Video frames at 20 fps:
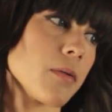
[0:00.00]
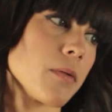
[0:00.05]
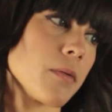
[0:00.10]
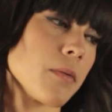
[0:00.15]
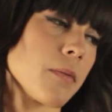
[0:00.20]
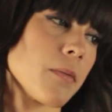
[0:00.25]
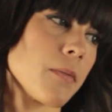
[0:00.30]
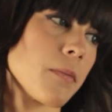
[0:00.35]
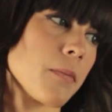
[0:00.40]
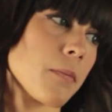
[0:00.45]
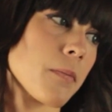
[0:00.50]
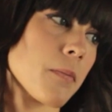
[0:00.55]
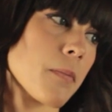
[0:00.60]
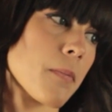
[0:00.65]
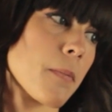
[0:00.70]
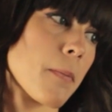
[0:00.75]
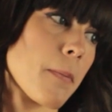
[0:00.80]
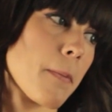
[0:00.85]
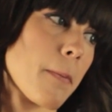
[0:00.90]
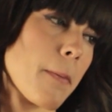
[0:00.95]

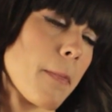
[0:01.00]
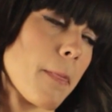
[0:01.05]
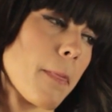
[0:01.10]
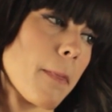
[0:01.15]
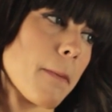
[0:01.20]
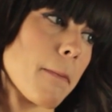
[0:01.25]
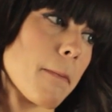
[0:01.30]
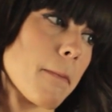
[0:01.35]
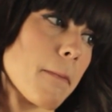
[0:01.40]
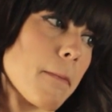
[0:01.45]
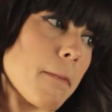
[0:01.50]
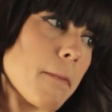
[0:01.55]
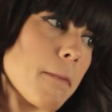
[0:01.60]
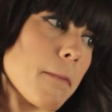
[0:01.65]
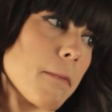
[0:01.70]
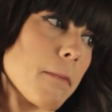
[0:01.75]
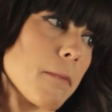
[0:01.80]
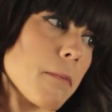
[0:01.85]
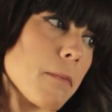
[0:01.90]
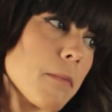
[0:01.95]

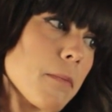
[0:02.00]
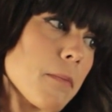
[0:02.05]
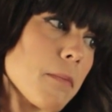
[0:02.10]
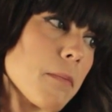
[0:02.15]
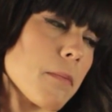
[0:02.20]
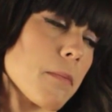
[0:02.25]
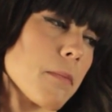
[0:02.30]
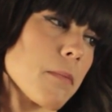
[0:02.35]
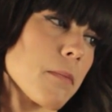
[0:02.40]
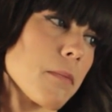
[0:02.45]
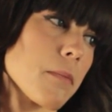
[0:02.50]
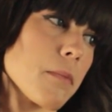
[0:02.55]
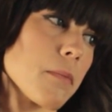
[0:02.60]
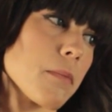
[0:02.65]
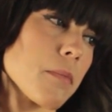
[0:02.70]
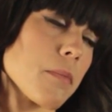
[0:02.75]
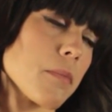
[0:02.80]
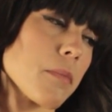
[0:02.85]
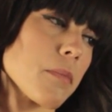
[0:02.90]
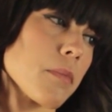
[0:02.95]

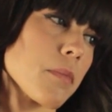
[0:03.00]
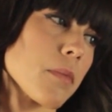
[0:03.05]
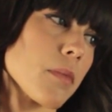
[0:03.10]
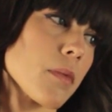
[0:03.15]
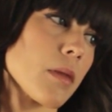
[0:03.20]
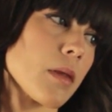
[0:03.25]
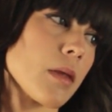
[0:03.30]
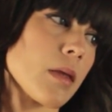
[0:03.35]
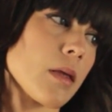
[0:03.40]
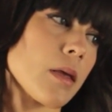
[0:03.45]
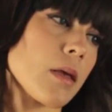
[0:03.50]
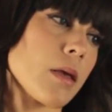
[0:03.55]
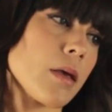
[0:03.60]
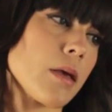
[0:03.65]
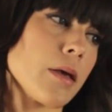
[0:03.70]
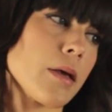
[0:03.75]
(silence)